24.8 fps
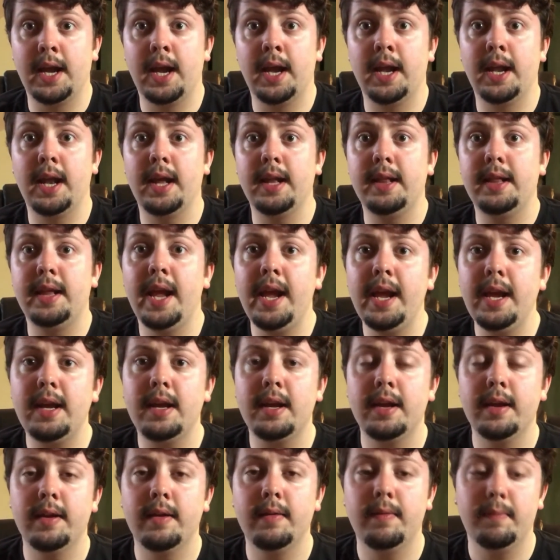And I think
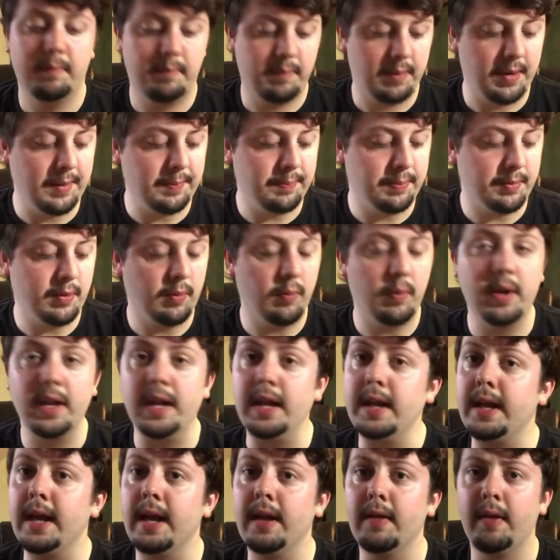people, when
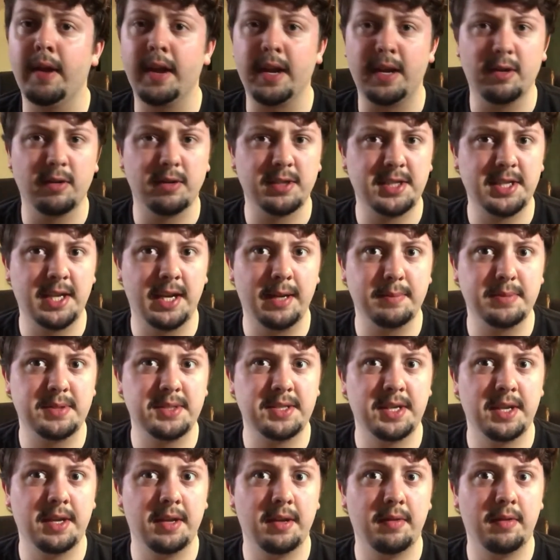you get like your
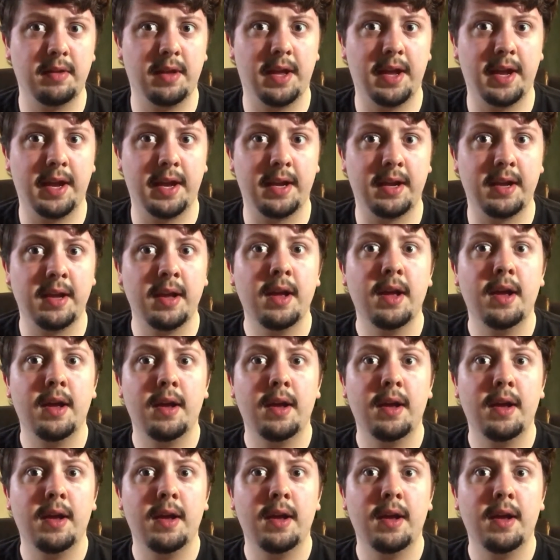Samsung like